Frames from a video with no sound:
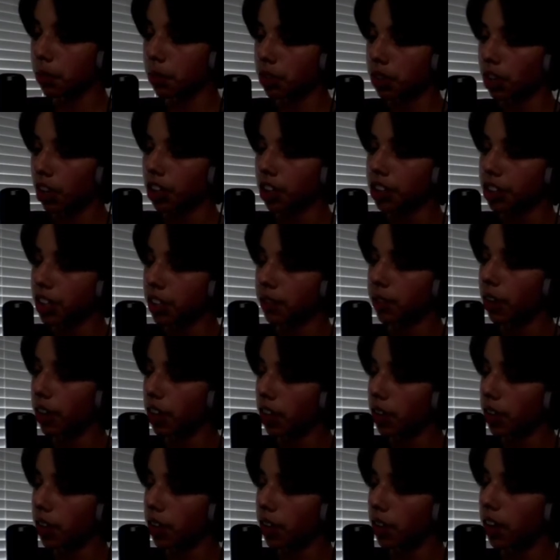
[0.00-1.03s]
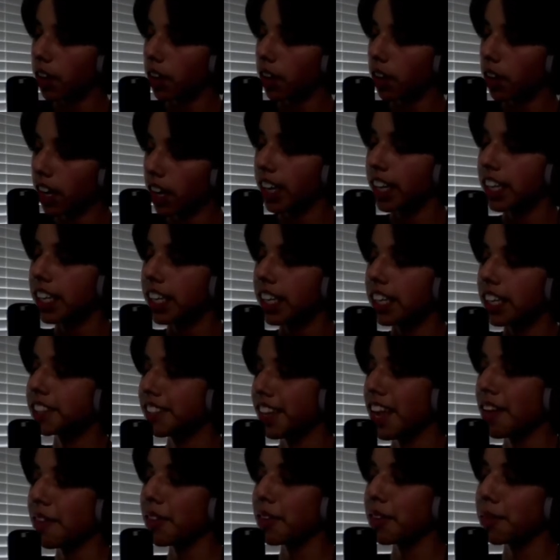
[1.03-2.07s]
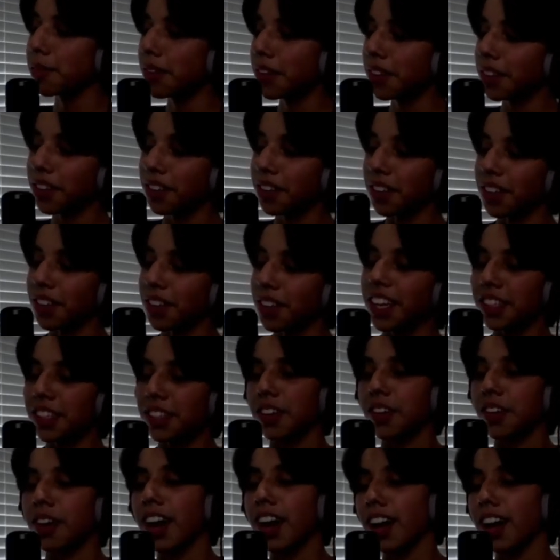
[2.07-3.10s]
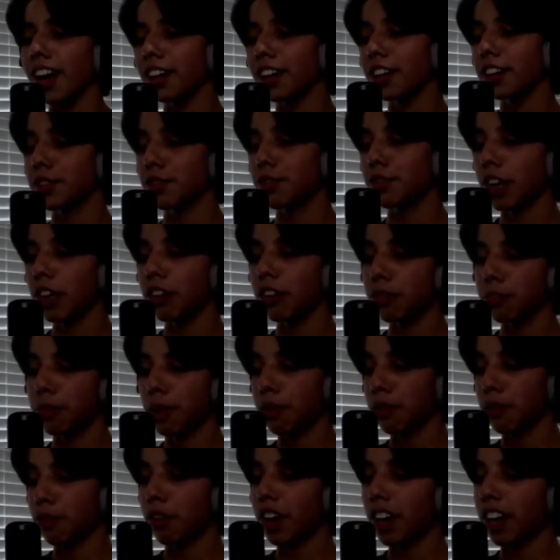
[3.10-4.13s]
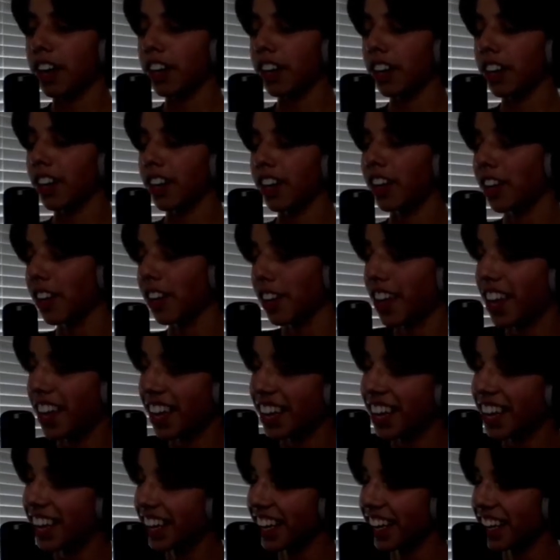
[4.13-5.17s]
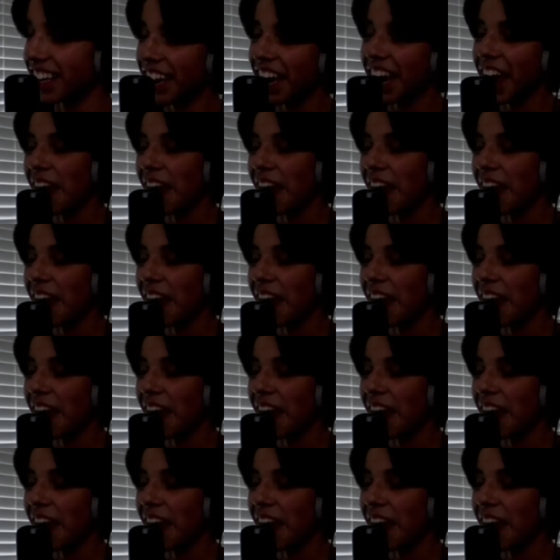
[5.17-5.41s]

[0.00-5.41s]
people talk shit about you online. Same with me, dude. So I had this fight with my friend and all that, and